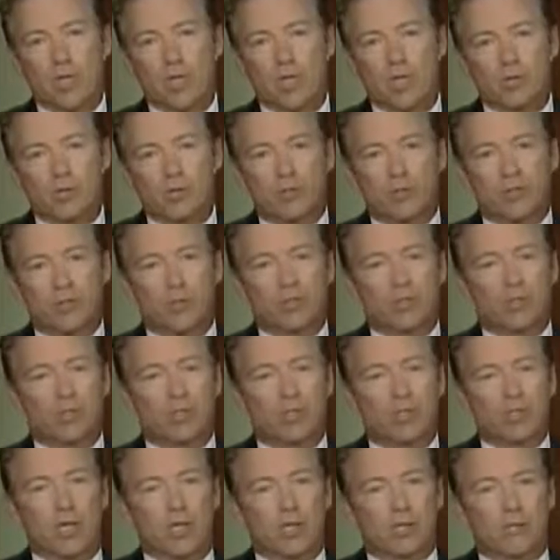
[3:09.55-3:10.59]
So I think there's a
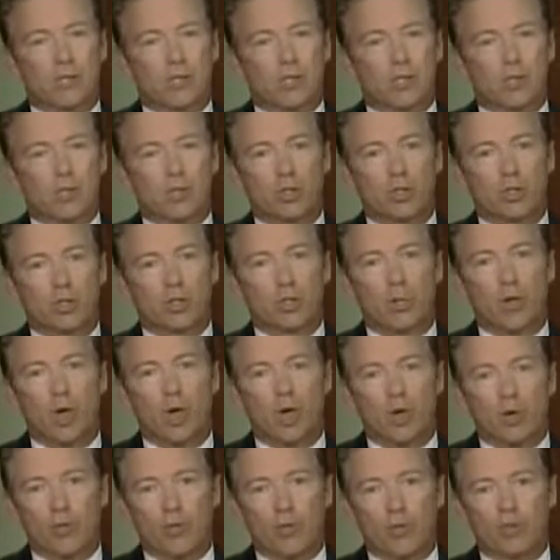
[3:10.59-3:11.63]
lot of kinship
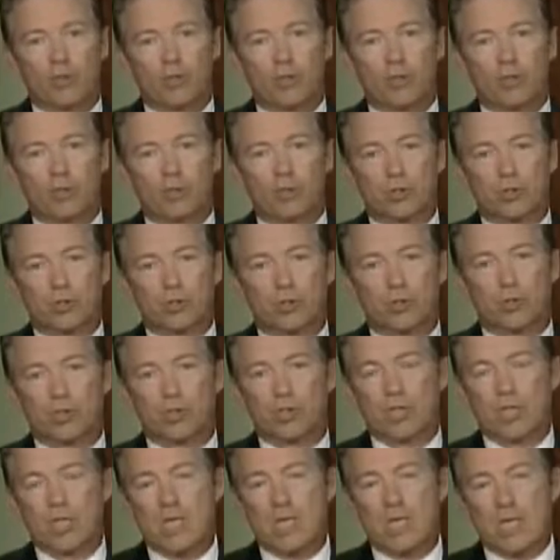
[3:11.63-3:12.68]
on those issues.